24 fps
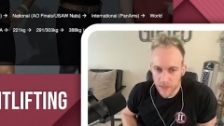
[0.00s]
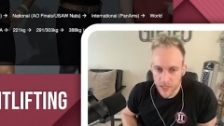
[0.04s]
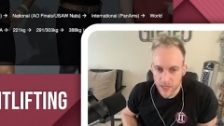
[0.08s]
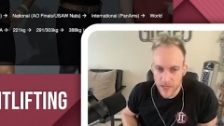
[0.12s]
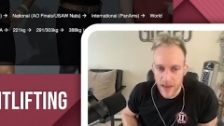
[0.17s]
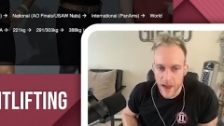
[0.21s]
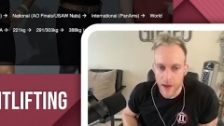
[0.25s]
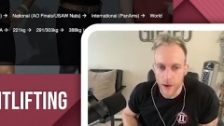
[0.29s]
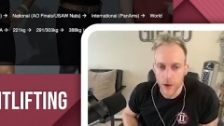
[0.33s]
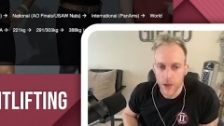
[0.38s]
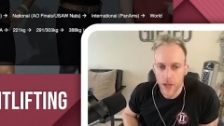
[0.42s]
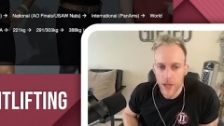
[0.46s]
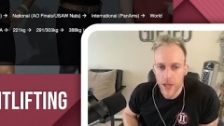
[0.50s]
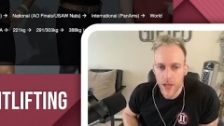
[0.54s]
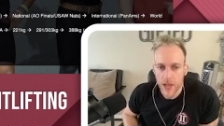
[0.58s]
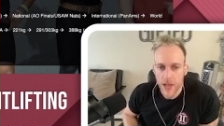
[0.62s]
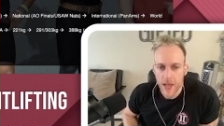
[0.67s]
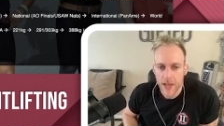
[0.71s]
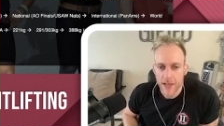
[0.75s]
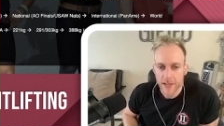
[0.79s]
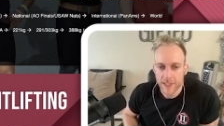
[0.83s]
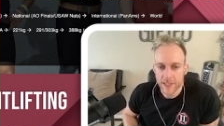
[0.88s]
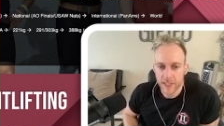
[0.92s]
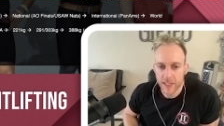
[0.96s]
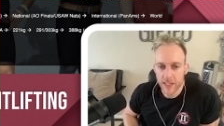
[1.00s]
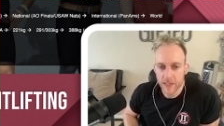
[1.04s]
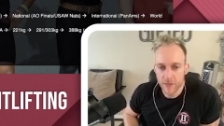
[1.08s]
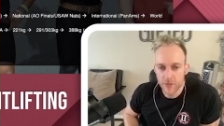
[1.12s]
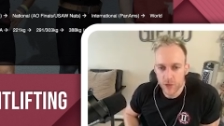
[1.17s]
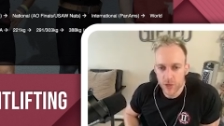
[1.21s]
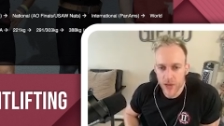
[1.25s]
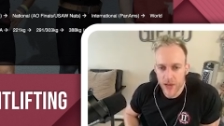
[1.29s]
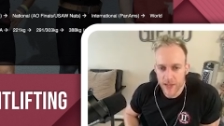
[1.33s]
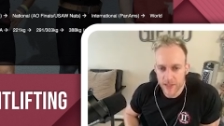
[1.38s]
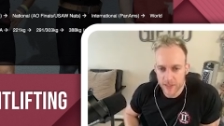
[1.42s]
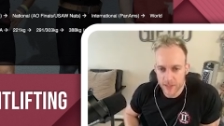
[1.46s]
Now, to give
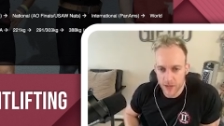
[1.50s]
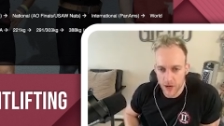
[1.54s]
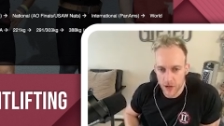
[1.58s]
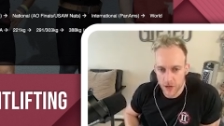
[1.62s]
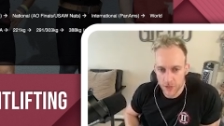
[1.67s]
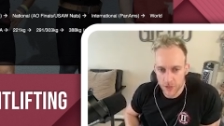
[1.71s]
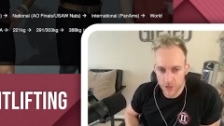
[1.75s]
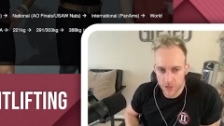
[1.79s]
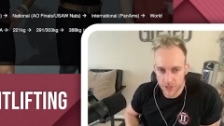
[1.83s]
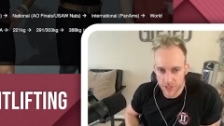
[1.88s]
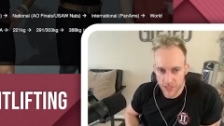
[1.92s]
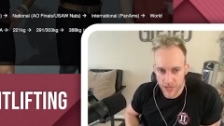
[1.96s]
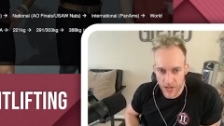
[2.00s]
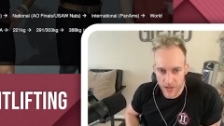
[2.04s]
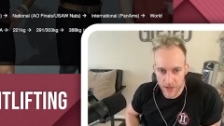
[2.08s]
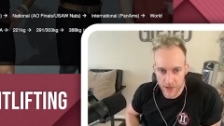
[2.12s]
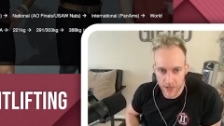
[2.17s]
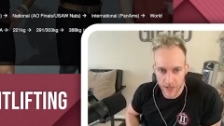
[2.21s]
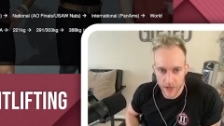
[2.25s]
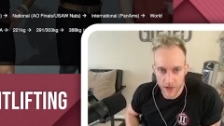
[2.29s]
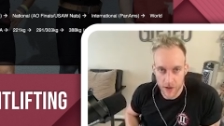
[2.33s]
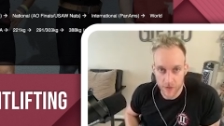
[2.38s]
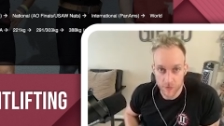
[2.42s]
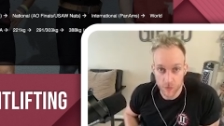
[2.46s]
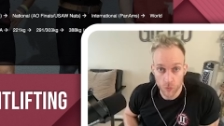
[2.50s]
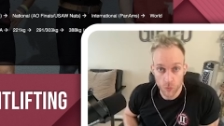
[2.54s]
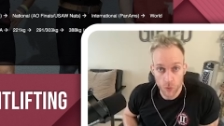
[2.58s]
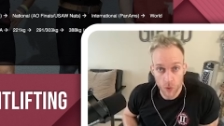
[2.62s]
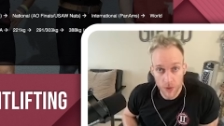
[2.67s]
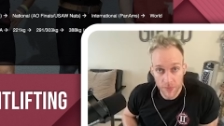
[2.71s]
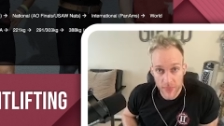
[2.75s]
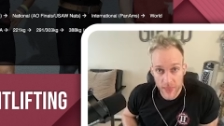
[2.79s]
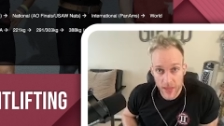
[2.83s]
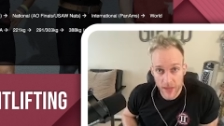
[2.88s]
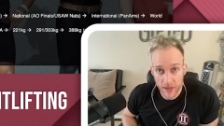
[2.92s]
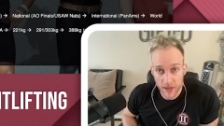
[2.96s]
you guys an understanding of
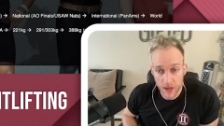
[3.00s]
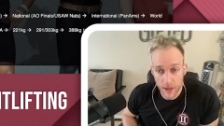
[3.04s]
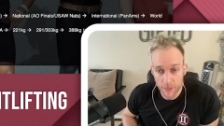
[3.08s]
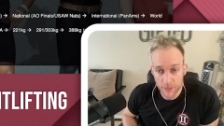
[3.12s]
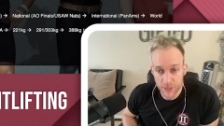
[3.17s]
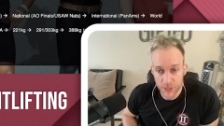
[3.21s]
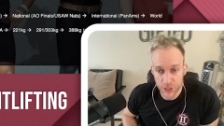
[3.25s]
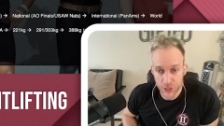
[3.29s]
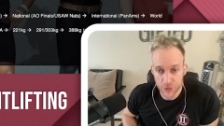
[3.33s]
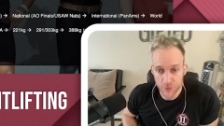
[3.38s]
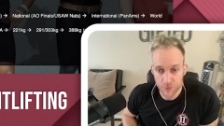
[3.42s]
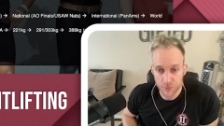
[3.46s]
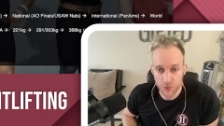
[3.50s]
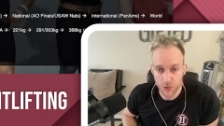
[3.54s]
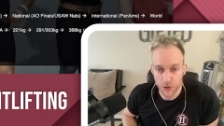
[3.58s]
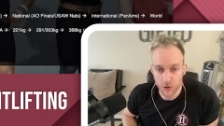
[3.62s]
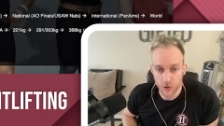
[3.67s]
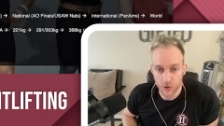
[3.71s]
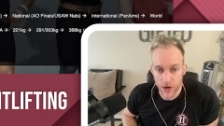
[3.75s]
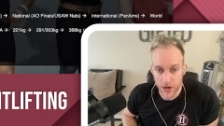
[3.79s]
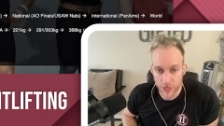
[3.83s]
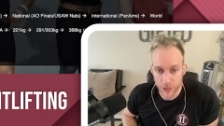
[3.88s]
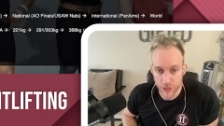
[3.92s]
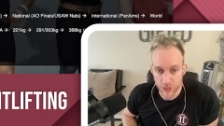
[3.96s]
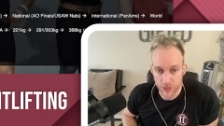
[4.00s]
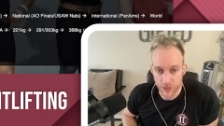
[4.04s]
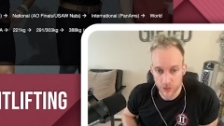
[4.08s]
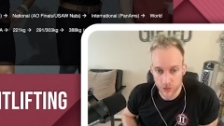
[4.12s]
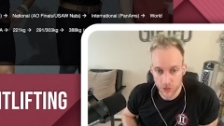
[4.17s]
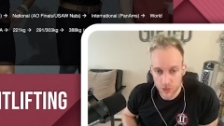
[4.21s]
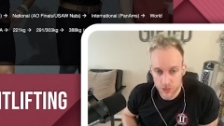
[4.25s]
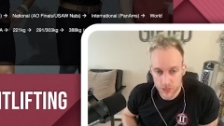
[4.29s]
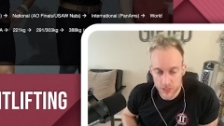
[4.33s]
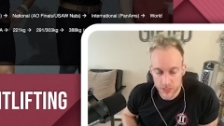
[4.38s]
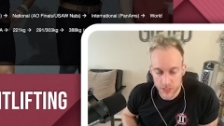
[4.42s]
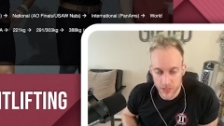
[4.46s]
what that competition progression
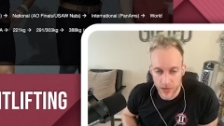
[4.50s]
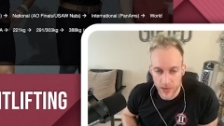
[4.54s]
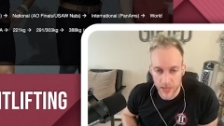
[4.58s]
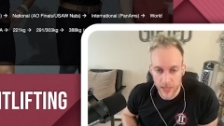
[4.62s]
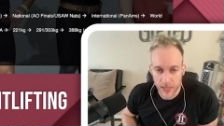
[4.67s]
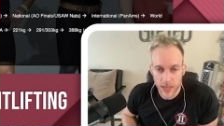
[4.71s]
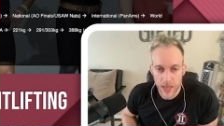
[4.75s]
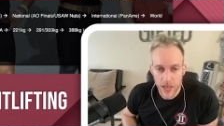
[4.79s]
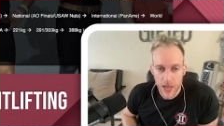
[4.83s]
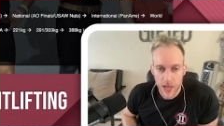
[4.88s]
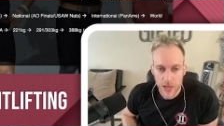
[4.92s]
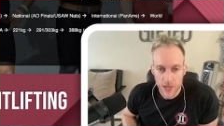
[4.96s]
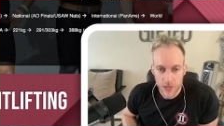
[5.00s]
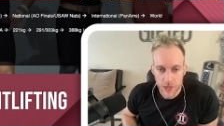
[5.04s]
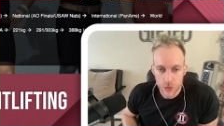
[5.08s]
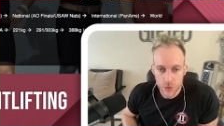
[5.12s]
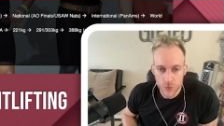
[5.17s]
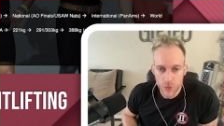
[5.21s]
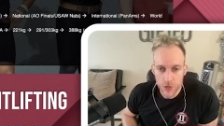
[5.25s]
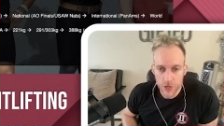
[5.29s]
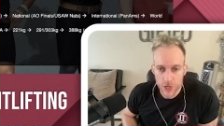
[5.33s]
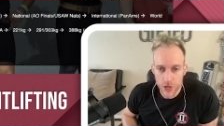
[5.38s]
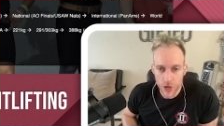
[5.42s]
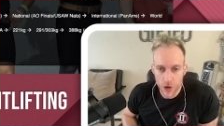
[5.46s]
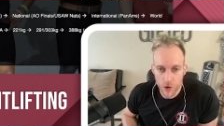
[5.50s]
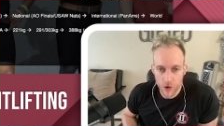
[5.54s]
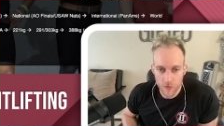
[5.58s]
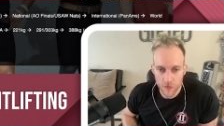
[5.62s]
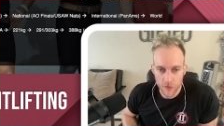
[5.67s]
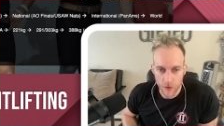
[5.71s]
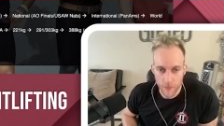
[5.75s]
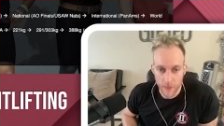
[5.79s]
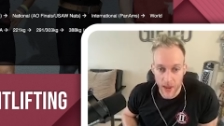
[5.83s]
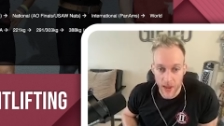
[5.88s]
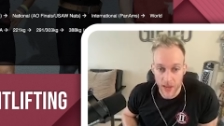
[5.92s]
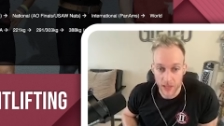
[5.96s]
looks like, you would go
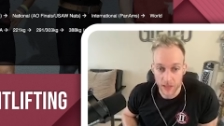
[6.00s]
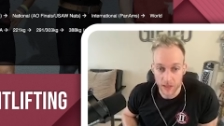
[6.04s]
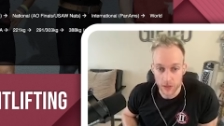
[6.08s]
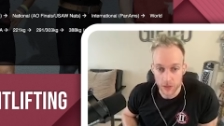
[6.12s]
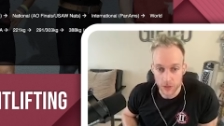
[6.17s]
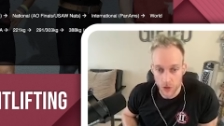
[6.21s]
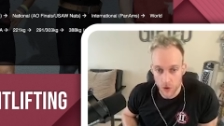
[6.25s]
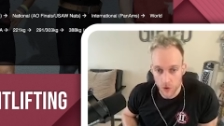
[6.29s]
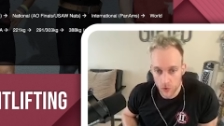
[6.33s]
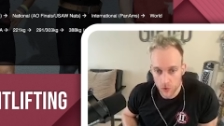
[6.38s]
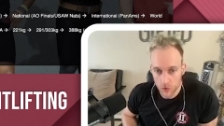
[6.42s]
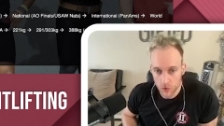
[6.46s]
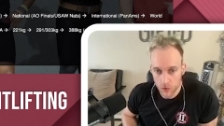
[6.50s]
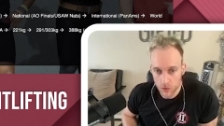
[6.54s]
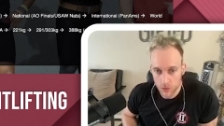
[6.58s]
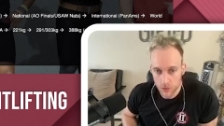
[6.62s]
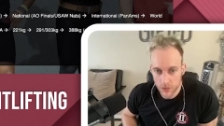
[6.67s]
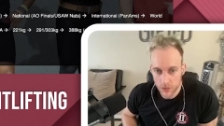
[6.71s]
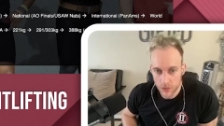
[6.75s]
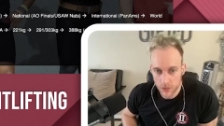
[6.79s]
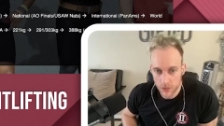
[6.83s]
from a local